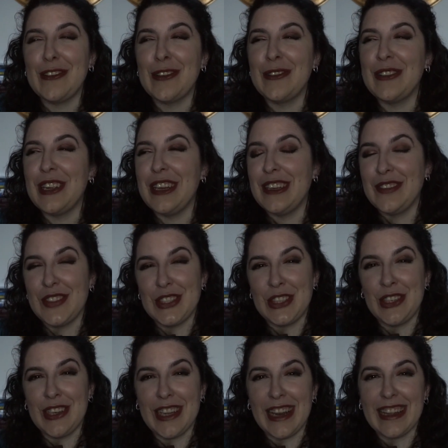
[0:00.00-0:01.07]
for me and I'm not
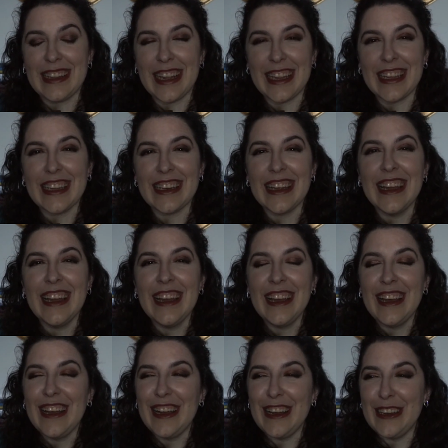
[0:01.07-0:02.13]
sure that I like it.
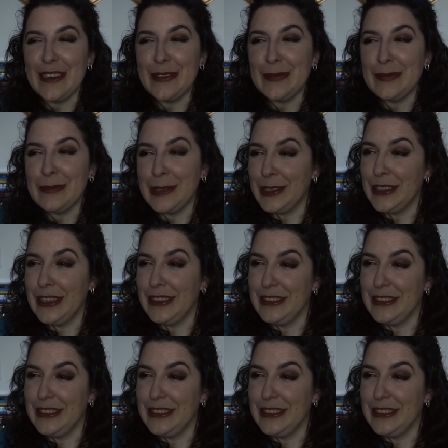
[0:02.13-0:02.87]
But